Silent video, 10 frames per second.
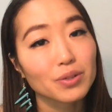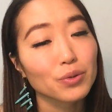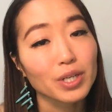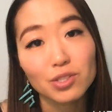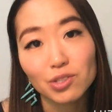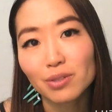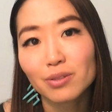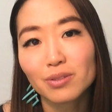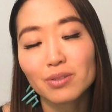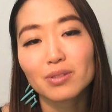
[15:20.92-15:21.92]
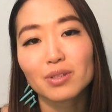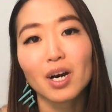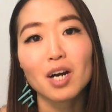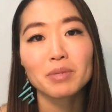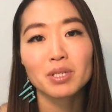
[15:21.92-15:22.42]
questions,
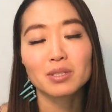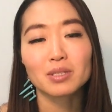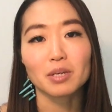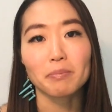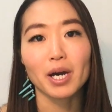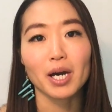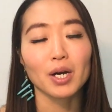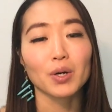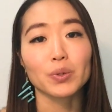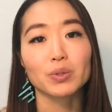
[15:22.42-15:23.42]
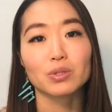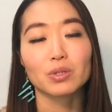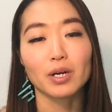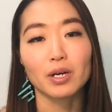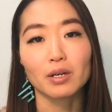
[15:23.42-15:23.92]
comments about
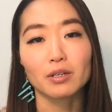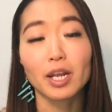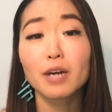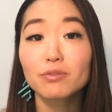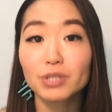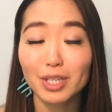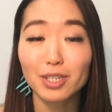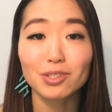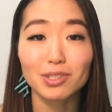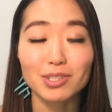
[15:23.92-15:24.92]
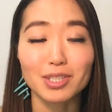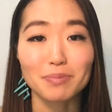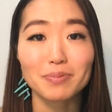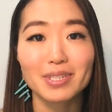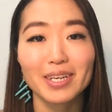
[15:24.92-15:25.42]
love
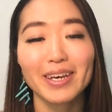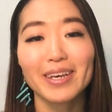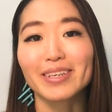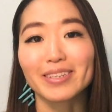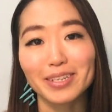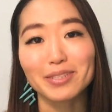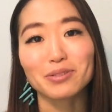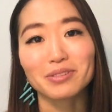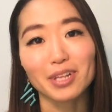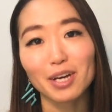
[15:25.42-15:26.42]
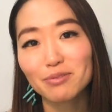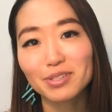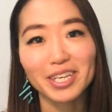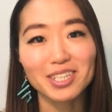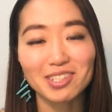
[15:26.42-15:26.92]
relationships. Yes, love
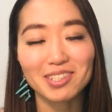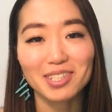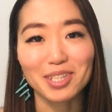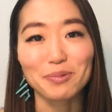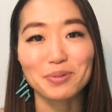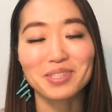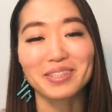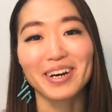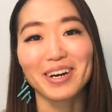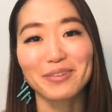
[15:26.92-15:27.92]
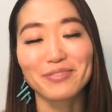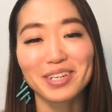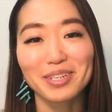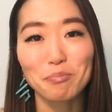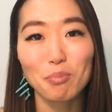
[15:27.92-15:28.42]
relationships are
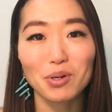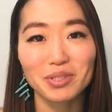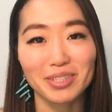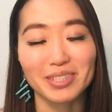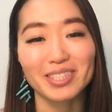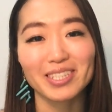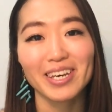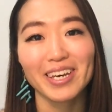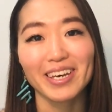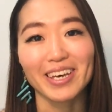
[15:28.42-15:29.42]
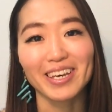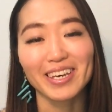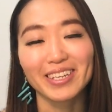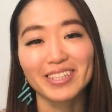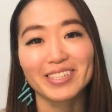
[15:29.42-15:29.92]
very important,
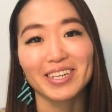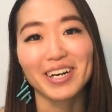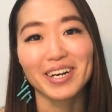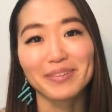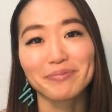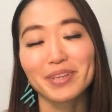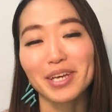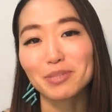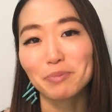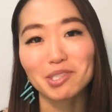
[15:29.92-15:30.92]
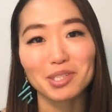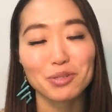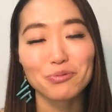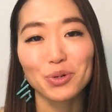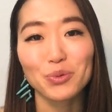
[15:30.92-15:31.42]
and
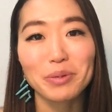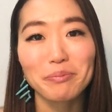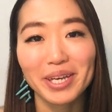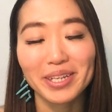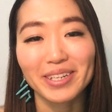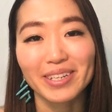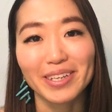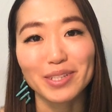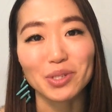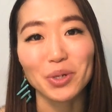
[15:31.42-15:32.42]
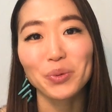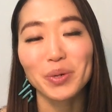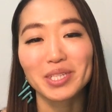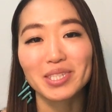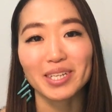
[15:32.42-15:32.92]
especially for women, it's
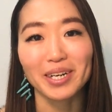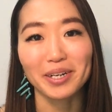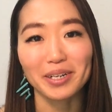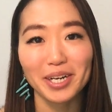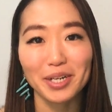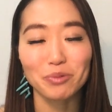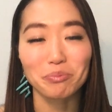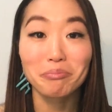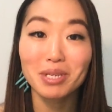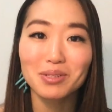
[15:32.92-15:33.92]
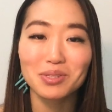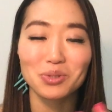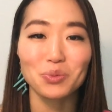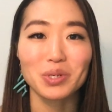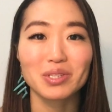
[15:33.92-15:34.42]
always kind of
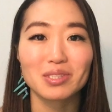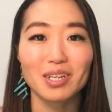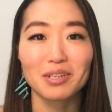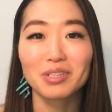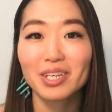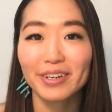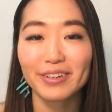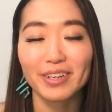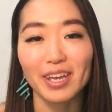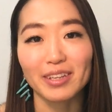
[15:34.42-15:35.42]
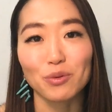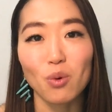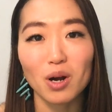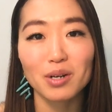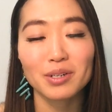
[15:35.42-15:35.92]
mixed with career and
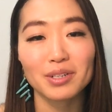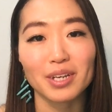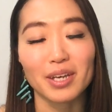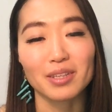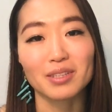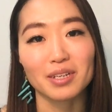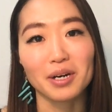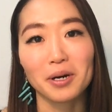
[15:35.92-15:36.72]
work and